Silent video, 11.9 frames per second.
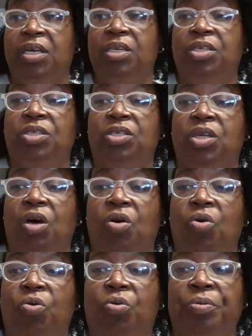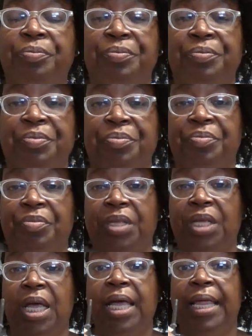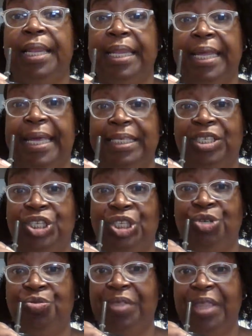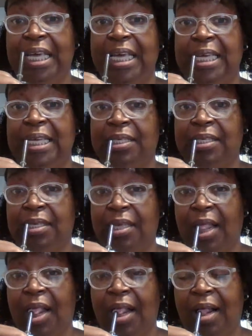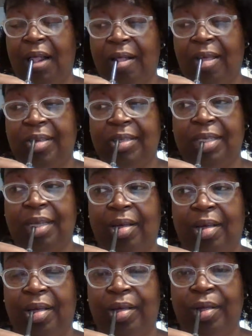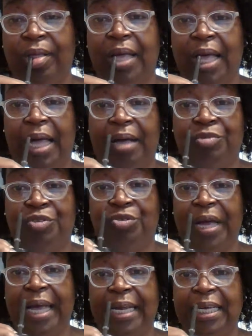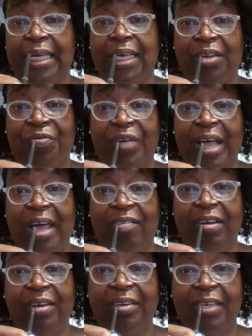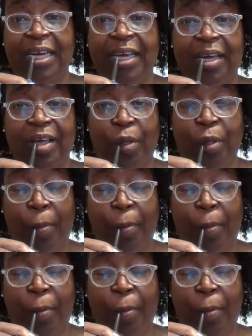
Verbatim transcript: So let's do this because uh, I'm trying to get to 500 now